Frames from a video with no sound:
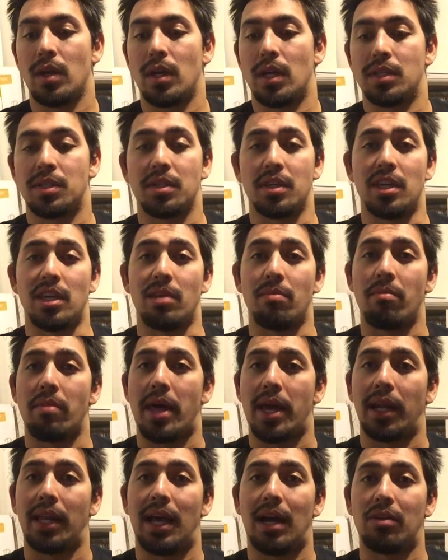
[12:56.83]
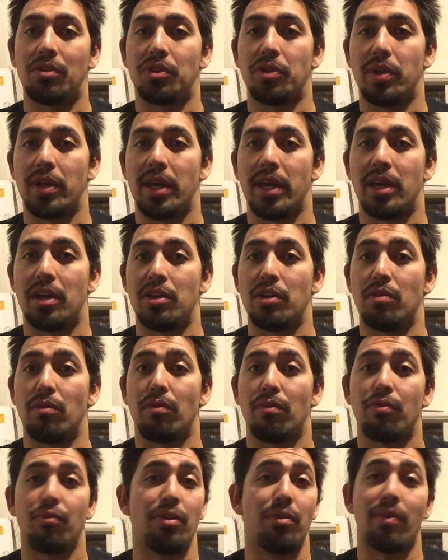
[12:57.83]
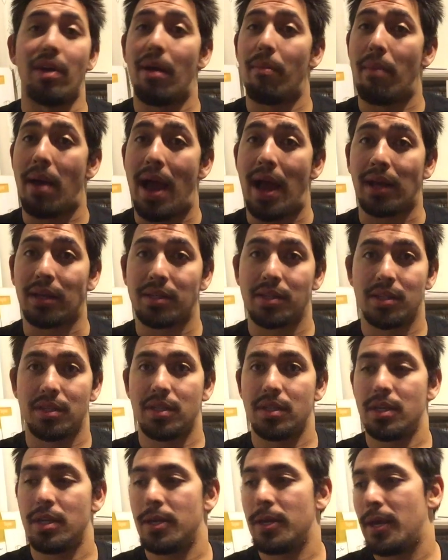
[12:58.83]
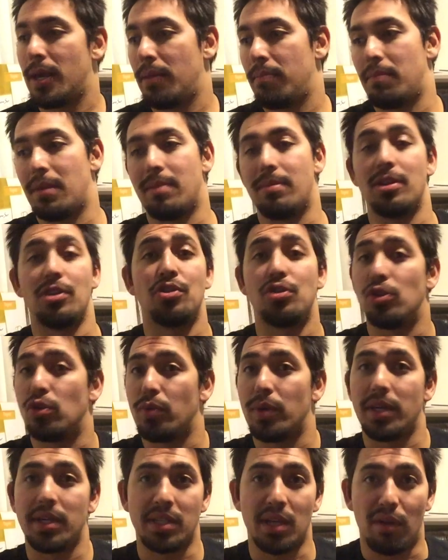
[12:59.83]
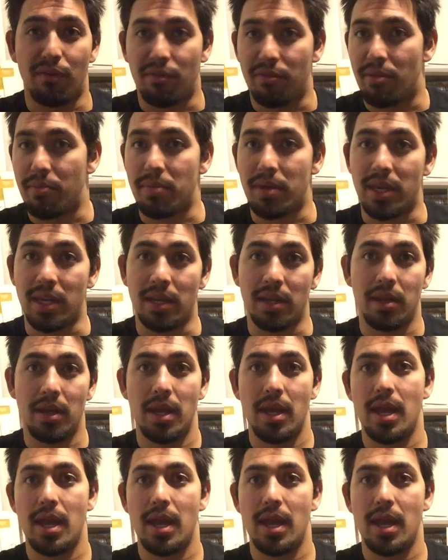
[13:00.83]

a scheme that allows you to hit a new 3 rep max maybe 2 weeks out from the meet,